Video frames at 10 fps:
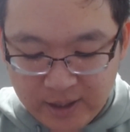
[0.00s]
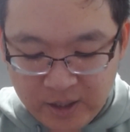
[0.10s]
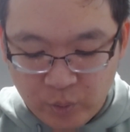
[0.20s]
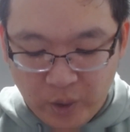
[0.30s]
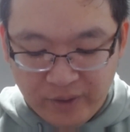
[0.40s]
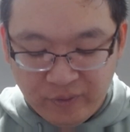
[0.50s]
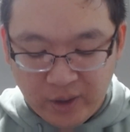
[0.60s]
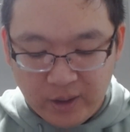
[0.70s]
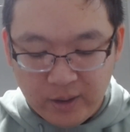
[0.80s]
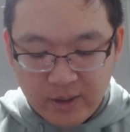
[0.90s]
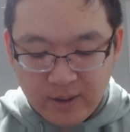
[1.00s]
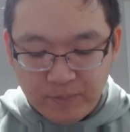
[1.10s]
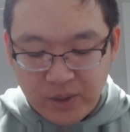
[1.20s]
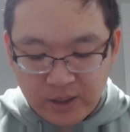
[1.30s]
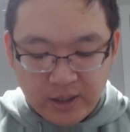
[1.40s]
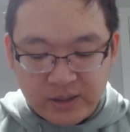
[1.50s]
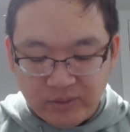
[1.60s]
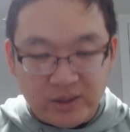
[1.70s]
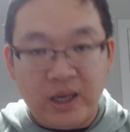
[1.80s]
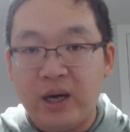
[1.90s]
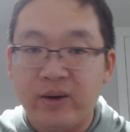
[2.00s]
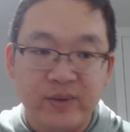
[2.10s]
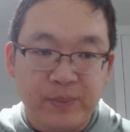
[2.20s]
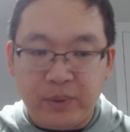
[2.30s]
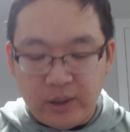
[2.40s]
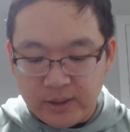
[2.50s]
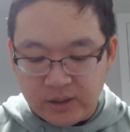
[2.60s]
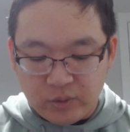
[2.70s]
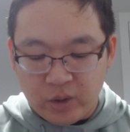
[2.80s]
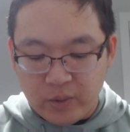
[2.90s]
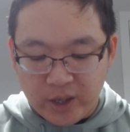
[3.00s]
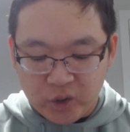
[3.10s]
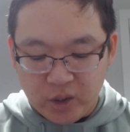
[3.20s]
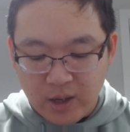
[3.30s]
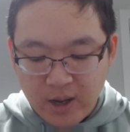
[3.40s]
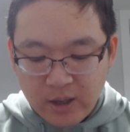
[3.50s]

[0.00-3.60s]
in Wayfair because of the tariffs plus the correction.